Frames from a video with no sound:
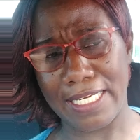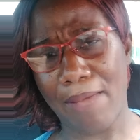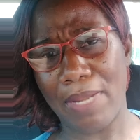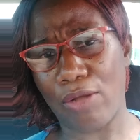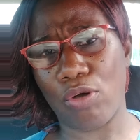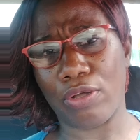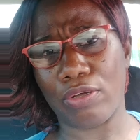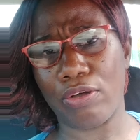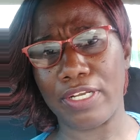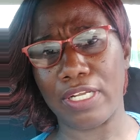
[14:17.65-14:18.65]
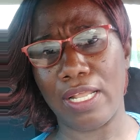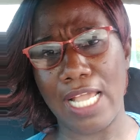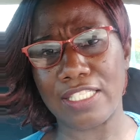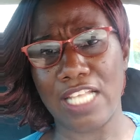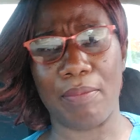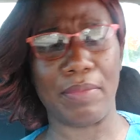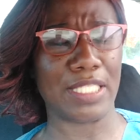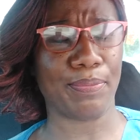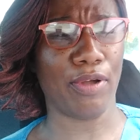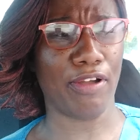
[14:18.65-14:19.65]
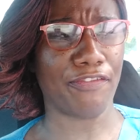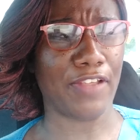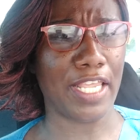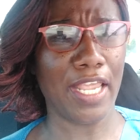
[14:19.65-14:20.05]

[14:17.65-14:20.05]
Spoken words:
I'm not going on like some Miss Perfect